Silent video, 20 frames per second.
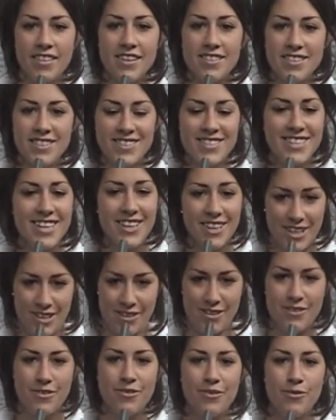This is
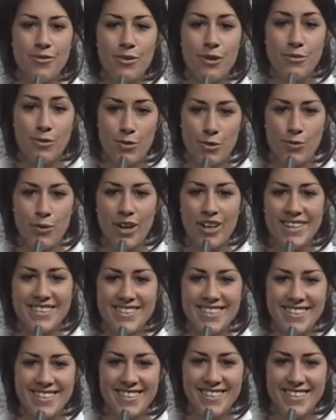Dylan with
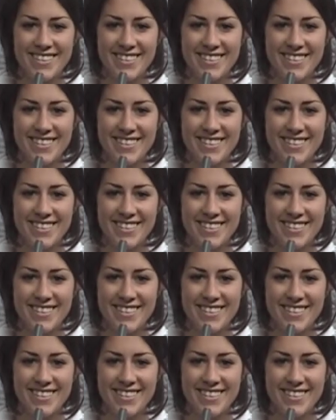Rubrics.